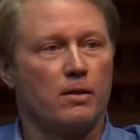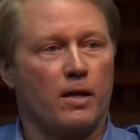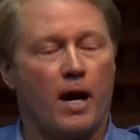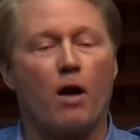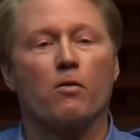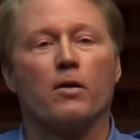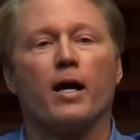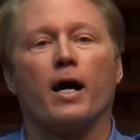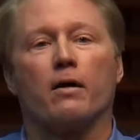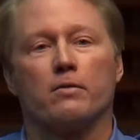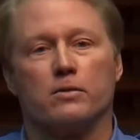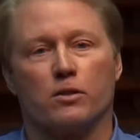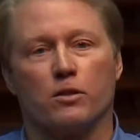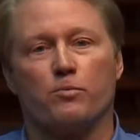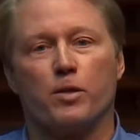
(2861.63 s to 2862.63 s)
out
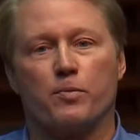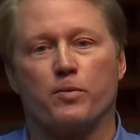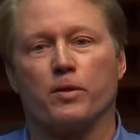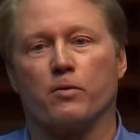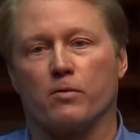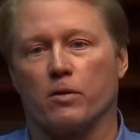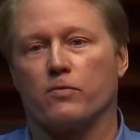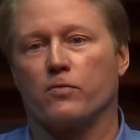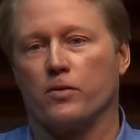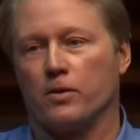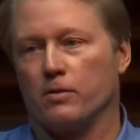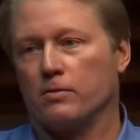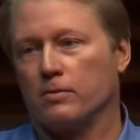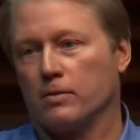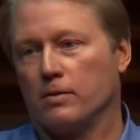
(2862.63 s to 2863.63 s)
loud to the people that work for
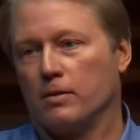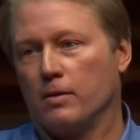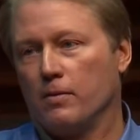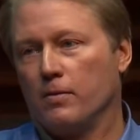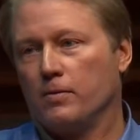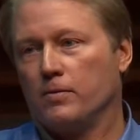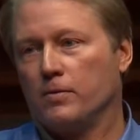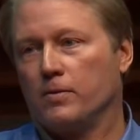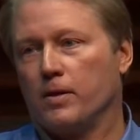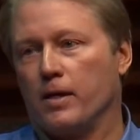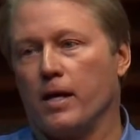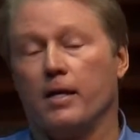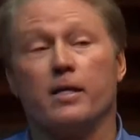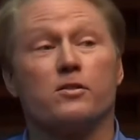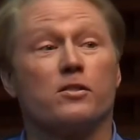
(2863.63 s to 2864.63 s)
you.
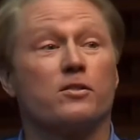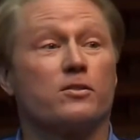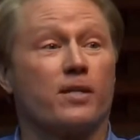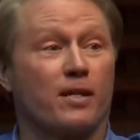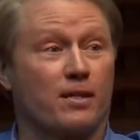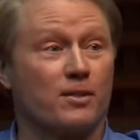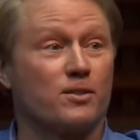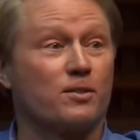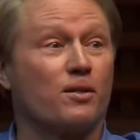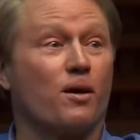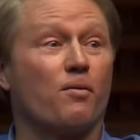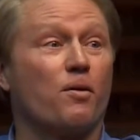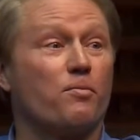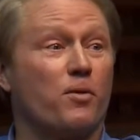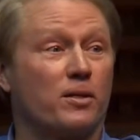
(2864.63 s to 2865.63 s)
And it's intense because
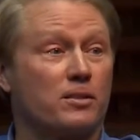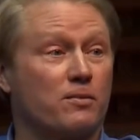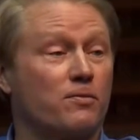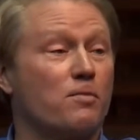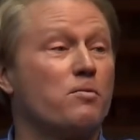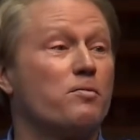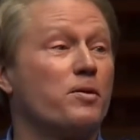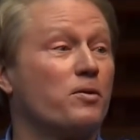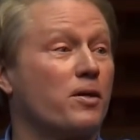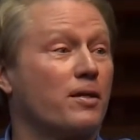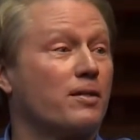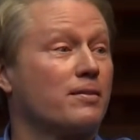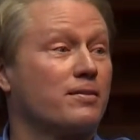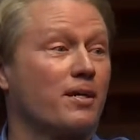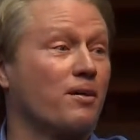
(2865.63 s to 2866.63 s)
a bunch of them will be
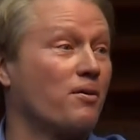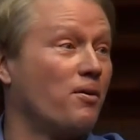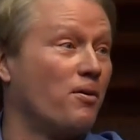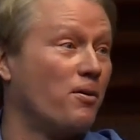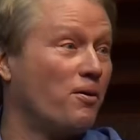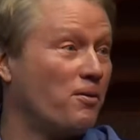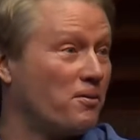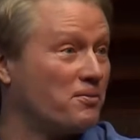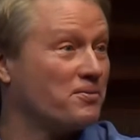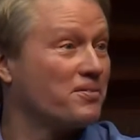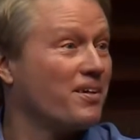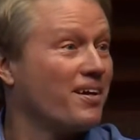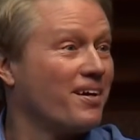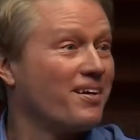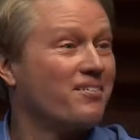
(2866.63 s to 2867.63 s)
looking and saying, "Oh,
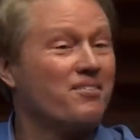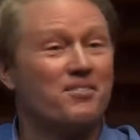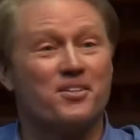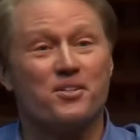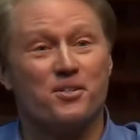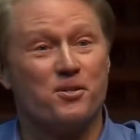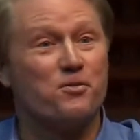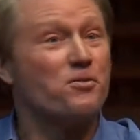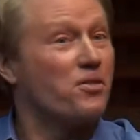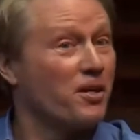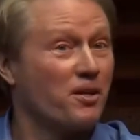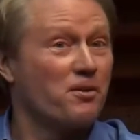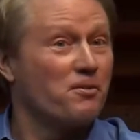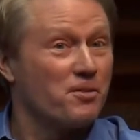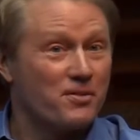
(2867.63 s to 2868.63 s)
well, you
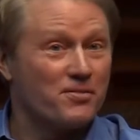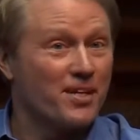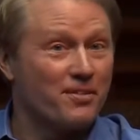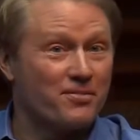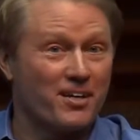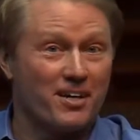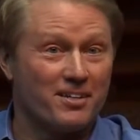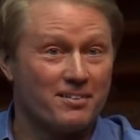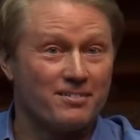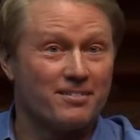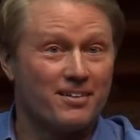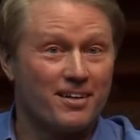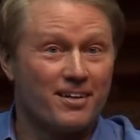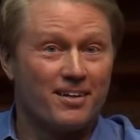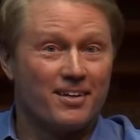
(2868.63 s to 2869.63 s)
think you live that value?"
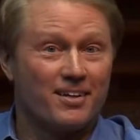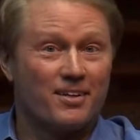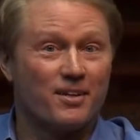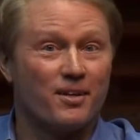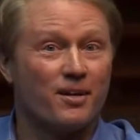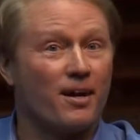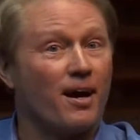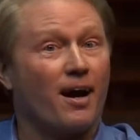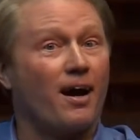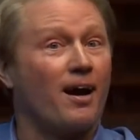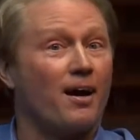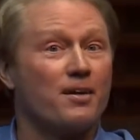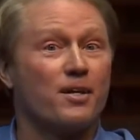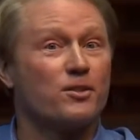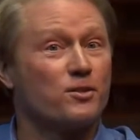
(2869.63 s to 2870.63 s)
You know,
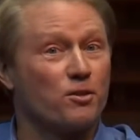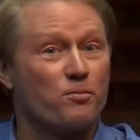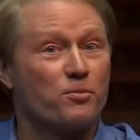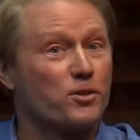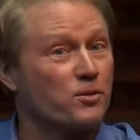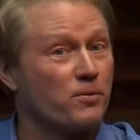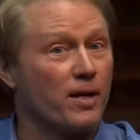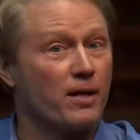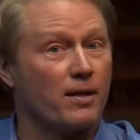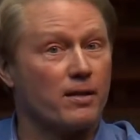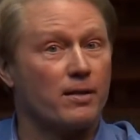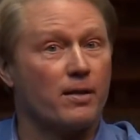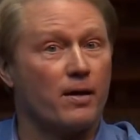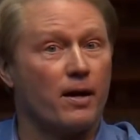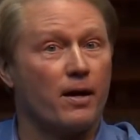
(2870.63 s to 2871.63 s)
I'm not so
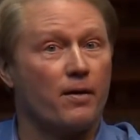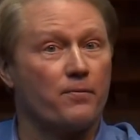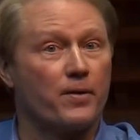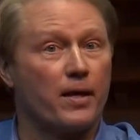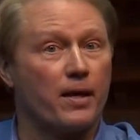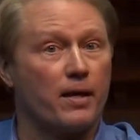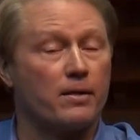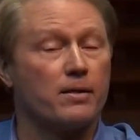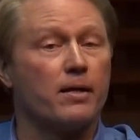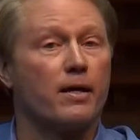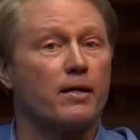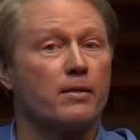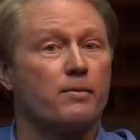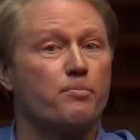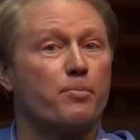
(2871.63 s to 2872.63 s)
persuaded. Uh, and
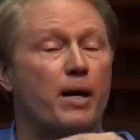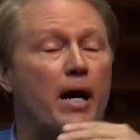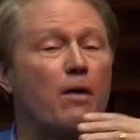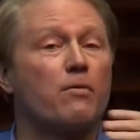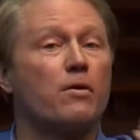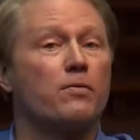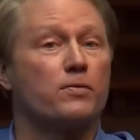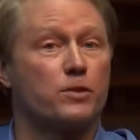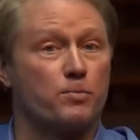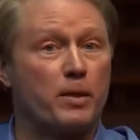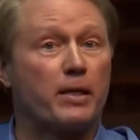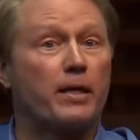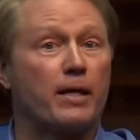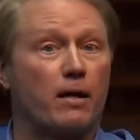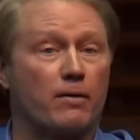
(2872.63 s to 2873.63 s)
and the power of
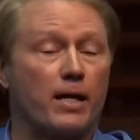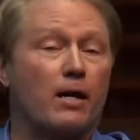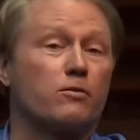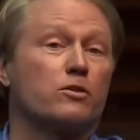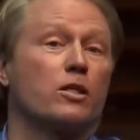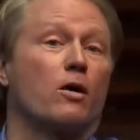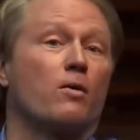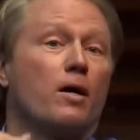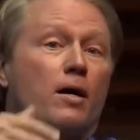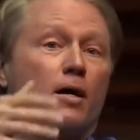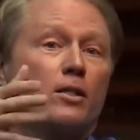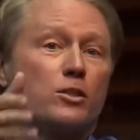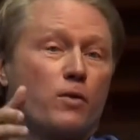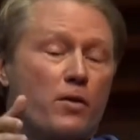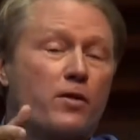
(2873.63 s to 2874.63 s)
speaking out loud. So
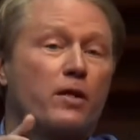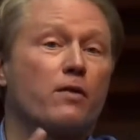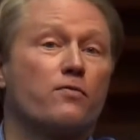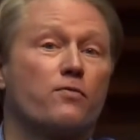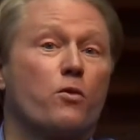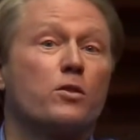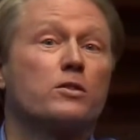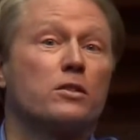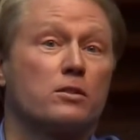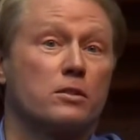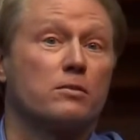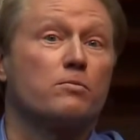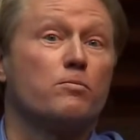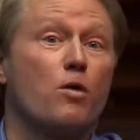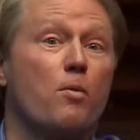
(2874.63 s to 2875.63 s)
so I think it
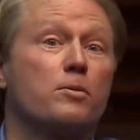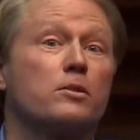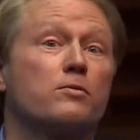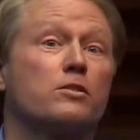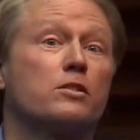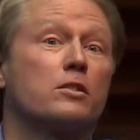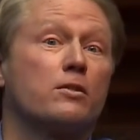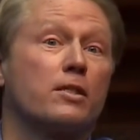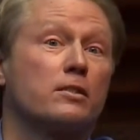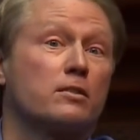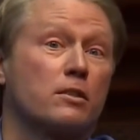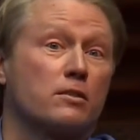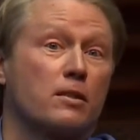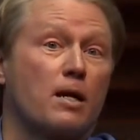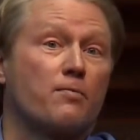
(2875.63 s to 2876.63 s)
forces moments of serious
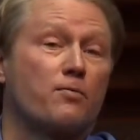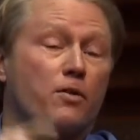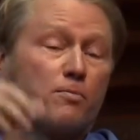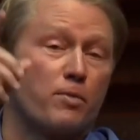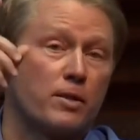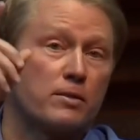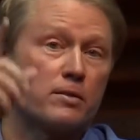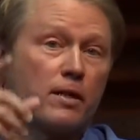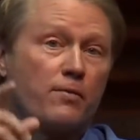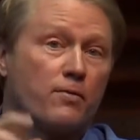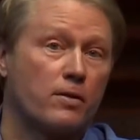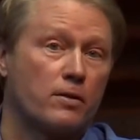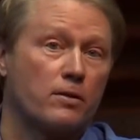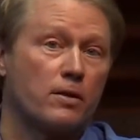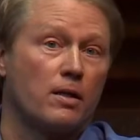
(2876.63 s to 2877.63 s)
discomfort, but it's never
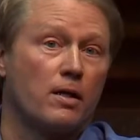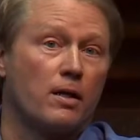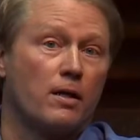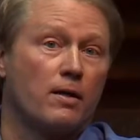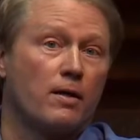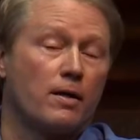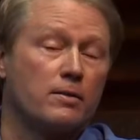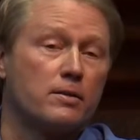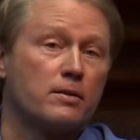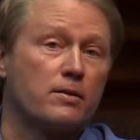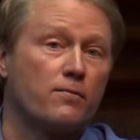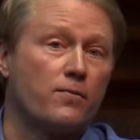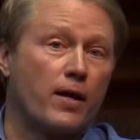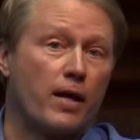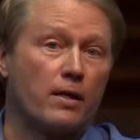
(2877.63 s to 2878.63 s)
a, a
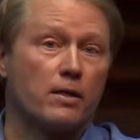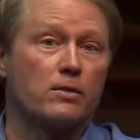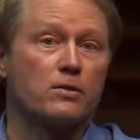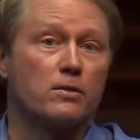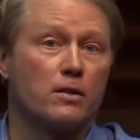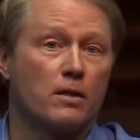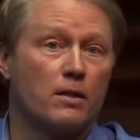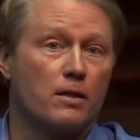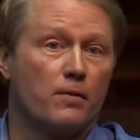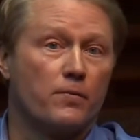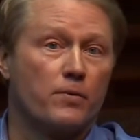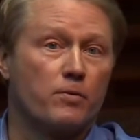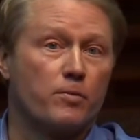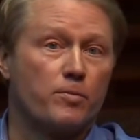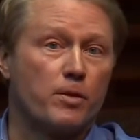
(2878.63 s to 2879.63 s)
disadvantage.
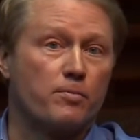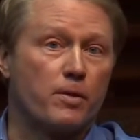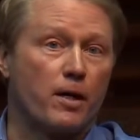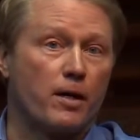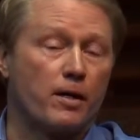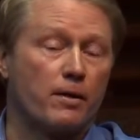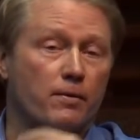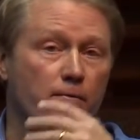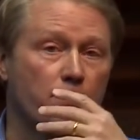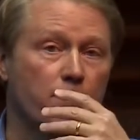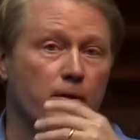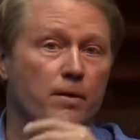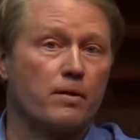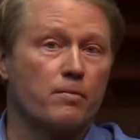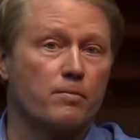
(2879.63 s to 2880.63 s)
Would be my
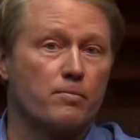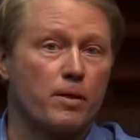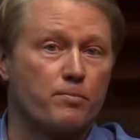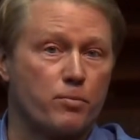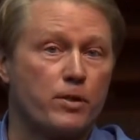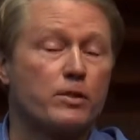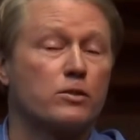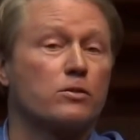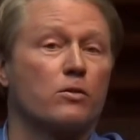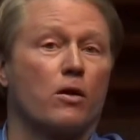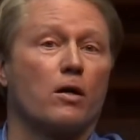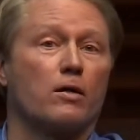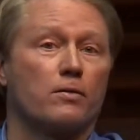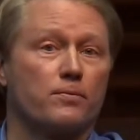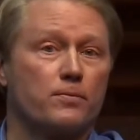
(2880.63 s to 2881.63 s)
my pretty
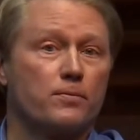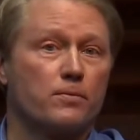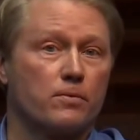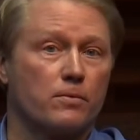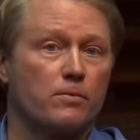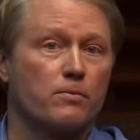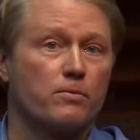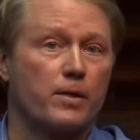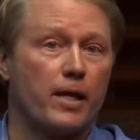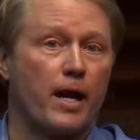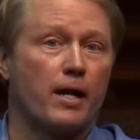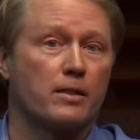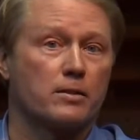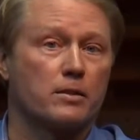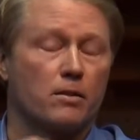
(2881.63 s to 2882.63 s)
strong
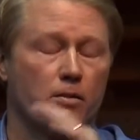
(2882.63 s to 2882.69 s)
reaction.